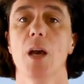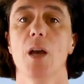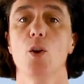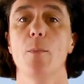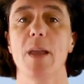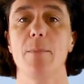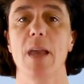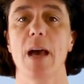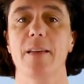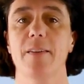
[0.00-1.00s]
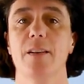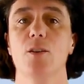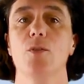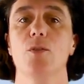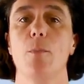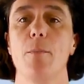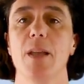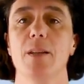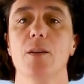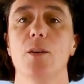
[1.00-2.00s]
you may be asked to
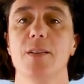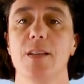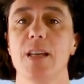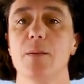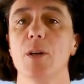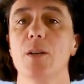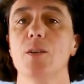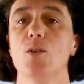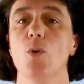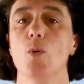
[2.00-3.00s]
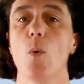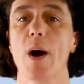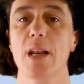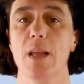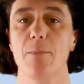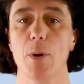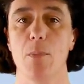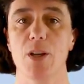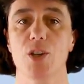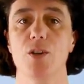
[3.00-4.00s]
submit a statement to a widely
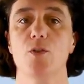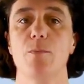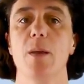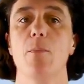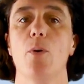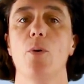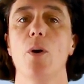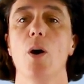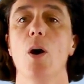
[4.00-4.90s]
published newspaper